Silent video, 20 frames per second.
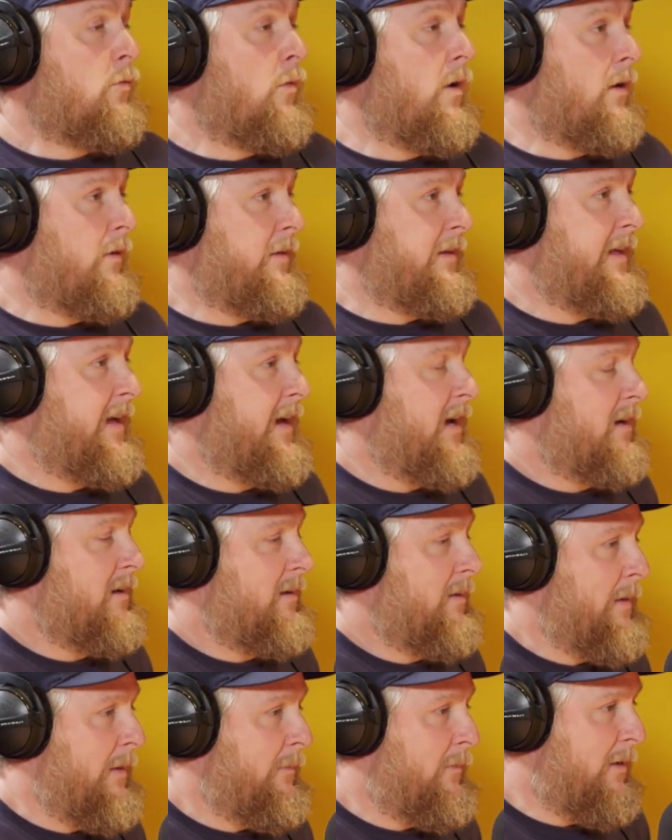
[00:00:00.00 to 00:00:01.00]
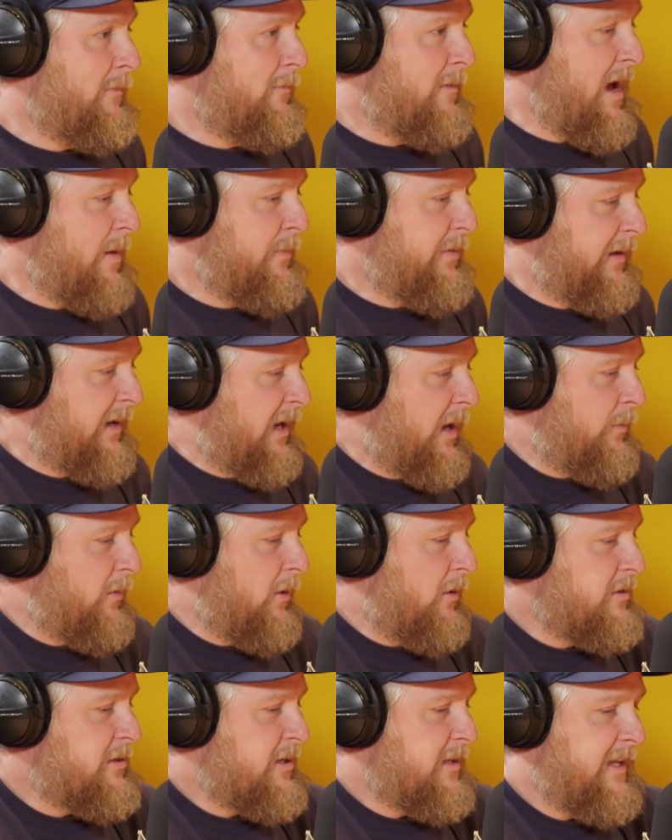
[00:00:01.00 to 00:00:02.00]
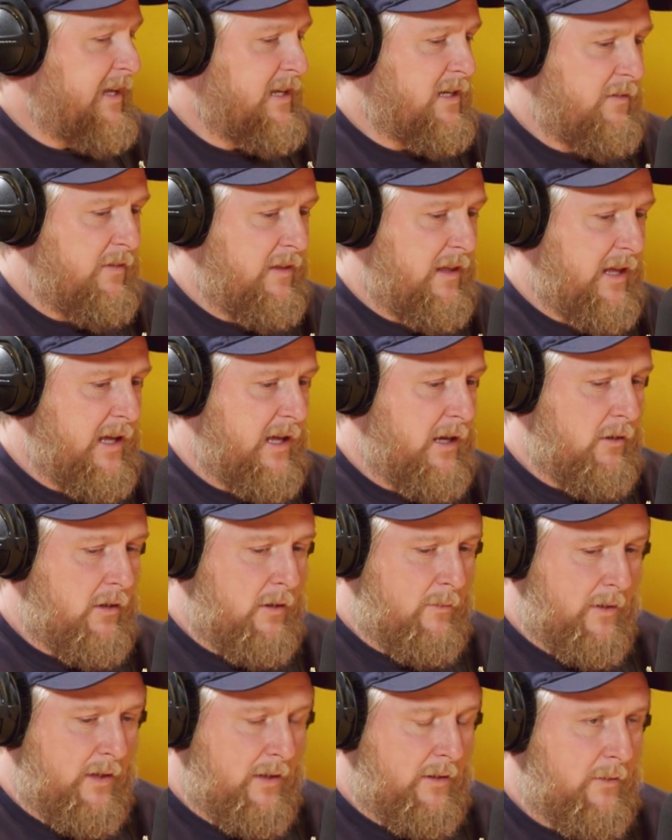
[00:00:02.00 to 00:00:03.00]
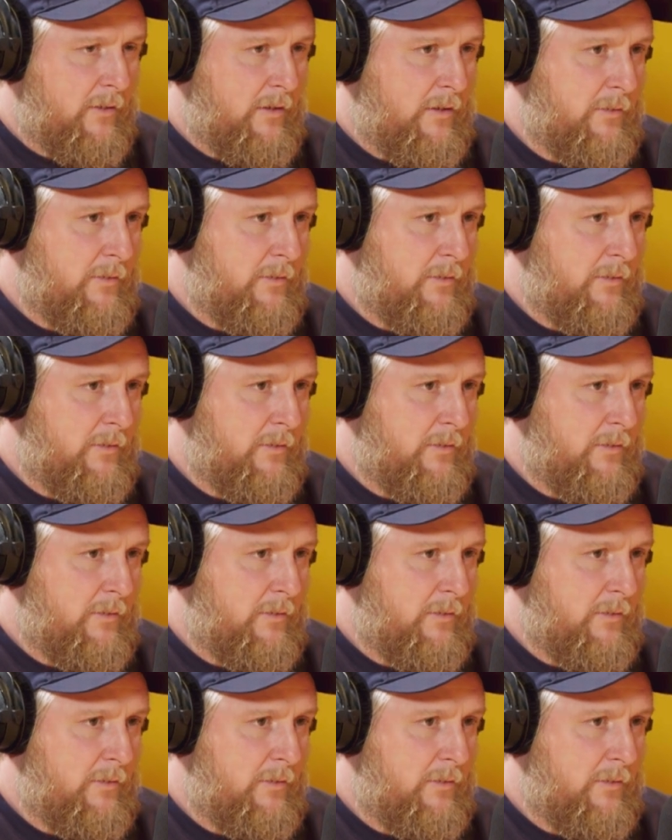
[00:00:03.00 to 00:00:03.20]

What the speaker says: Well, yeah. I mean, we're rapidly approaching the end of the year, aren't we?